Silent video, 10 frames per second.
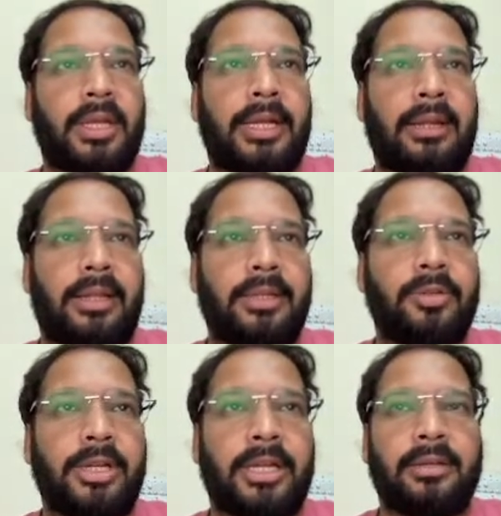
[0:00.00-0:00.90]
and then you
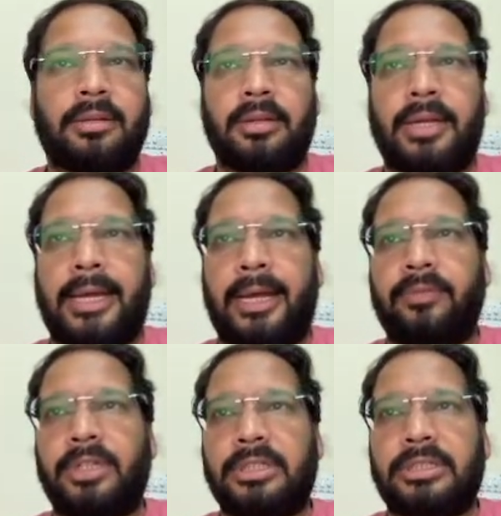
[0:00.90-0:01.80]
can have
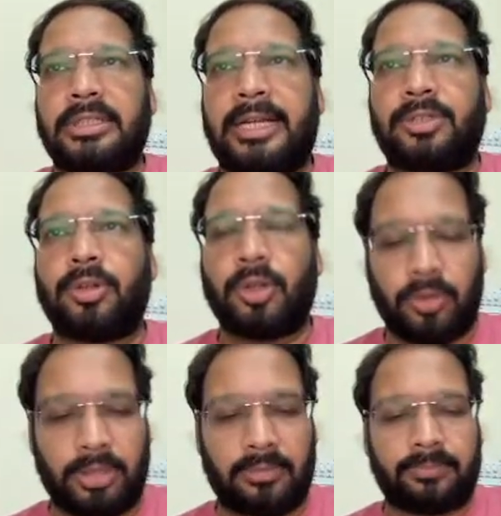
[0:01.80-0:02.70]
this SOQL.